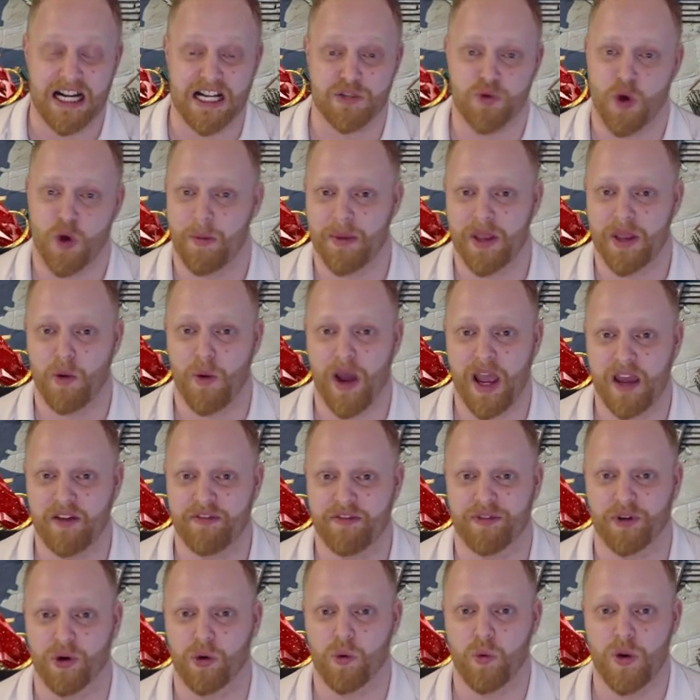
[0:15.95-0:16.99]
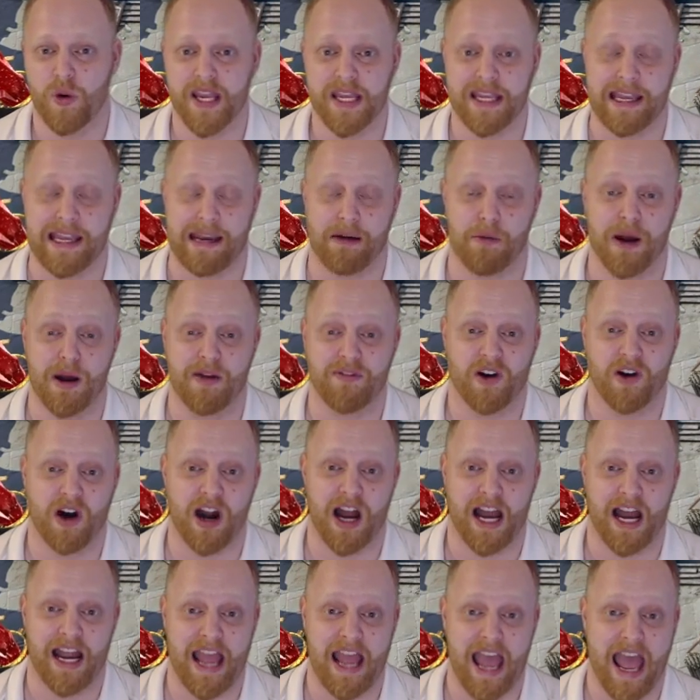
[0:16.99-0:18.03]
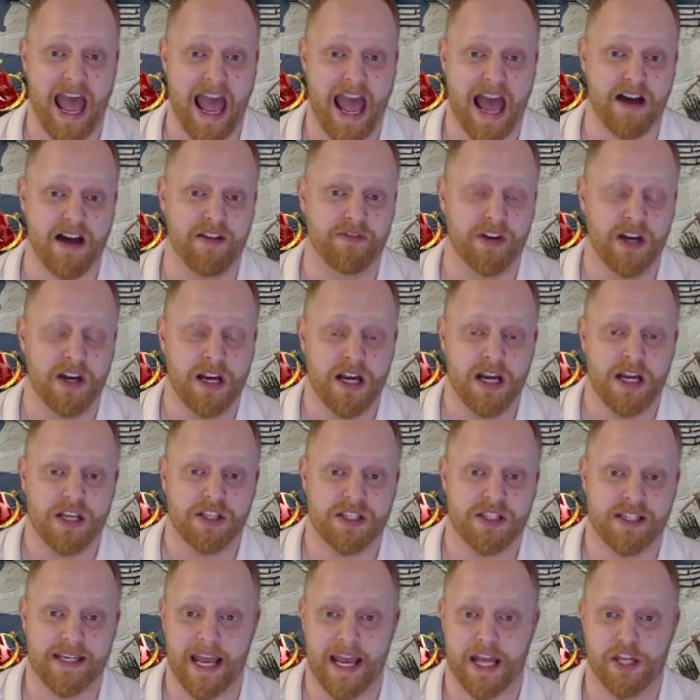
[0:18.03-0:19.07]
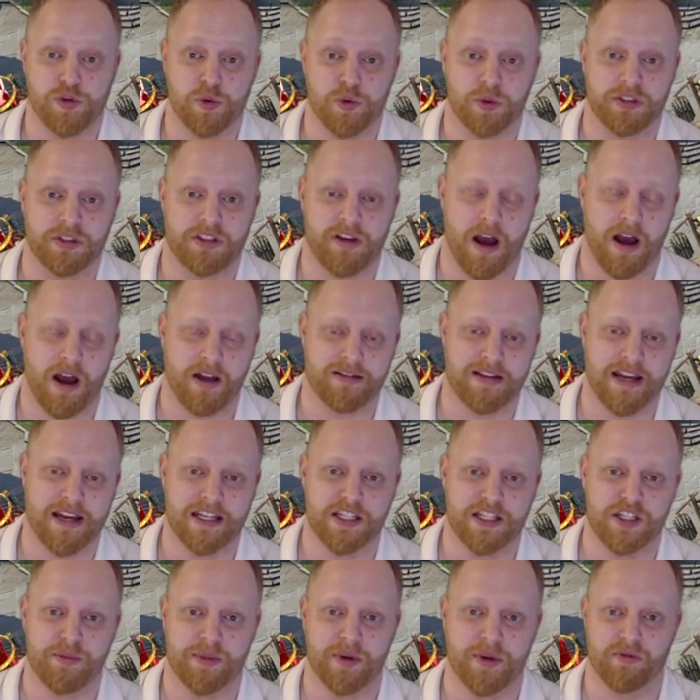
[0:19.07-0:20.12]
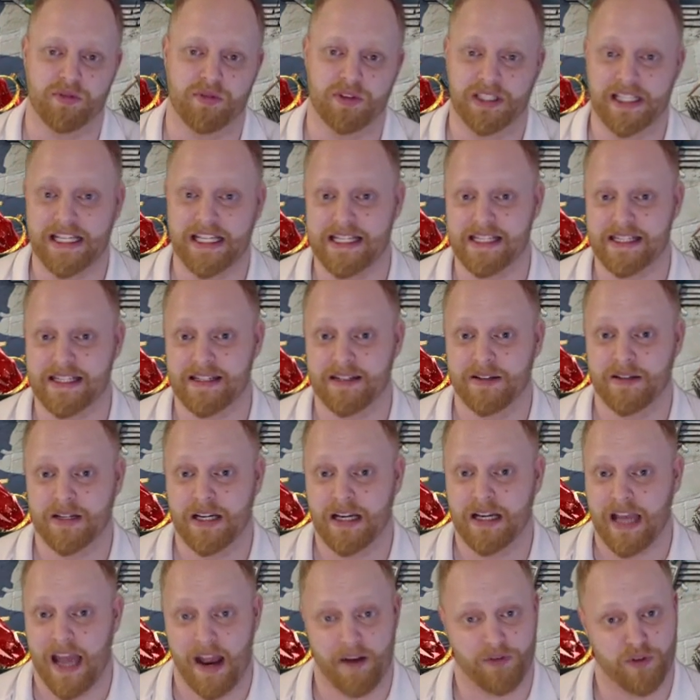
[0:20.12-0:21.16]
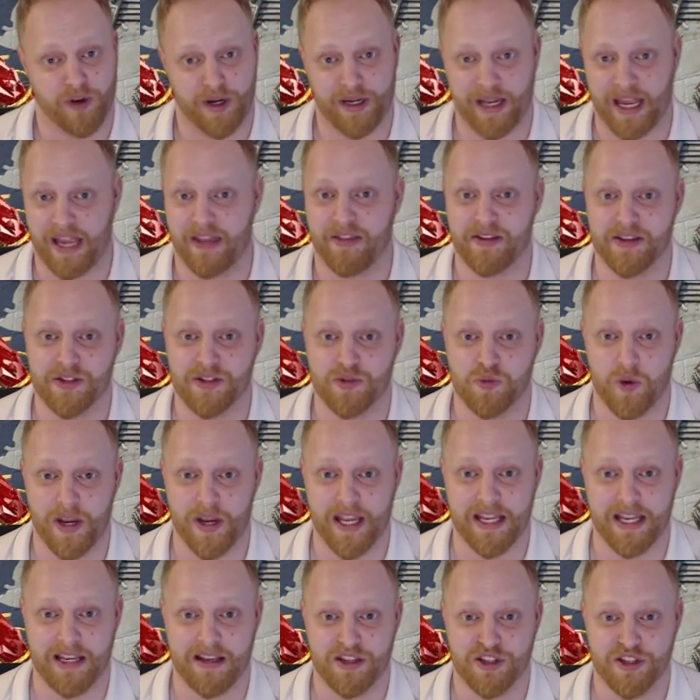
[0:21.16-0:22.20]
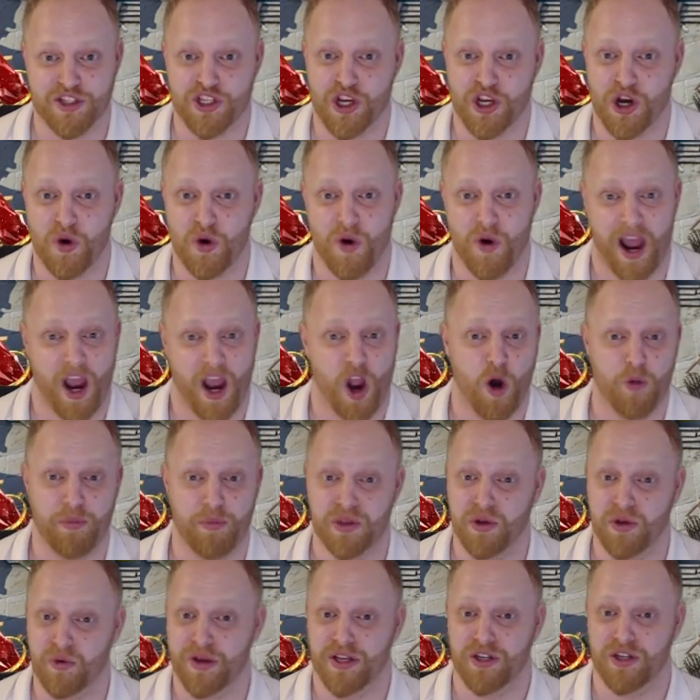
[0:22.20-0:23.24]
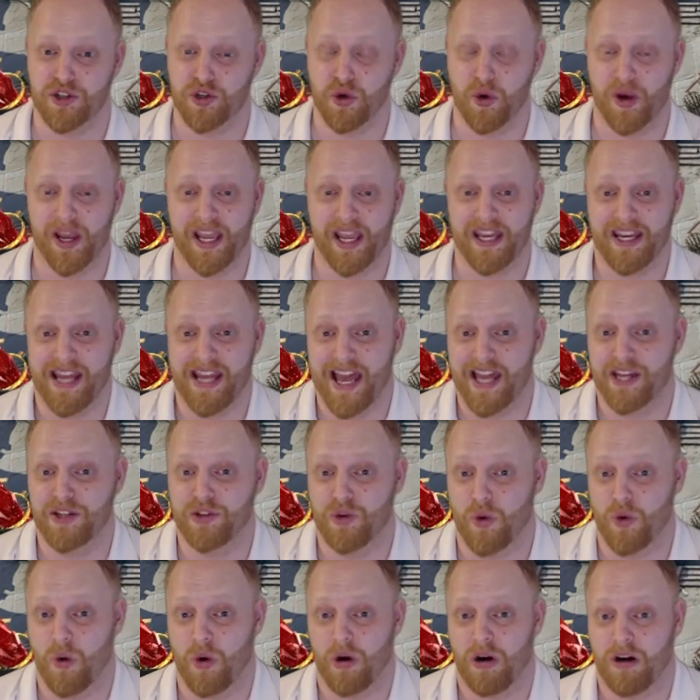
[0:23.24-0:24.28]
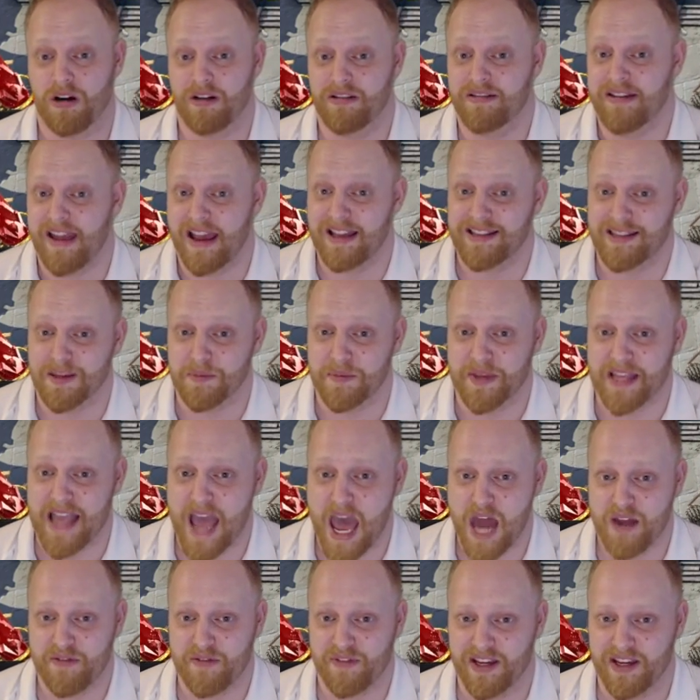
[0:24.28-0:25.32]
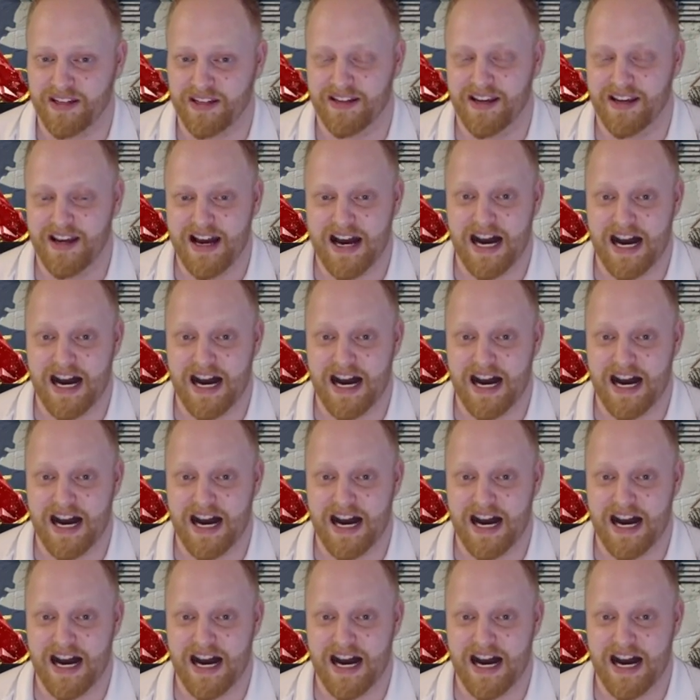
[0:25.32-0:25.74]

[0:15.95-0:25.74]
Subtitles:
So I'll be away for a week. However, I have scheduled content to be released every day this week, so I hope you enjoy it and or get something out of it.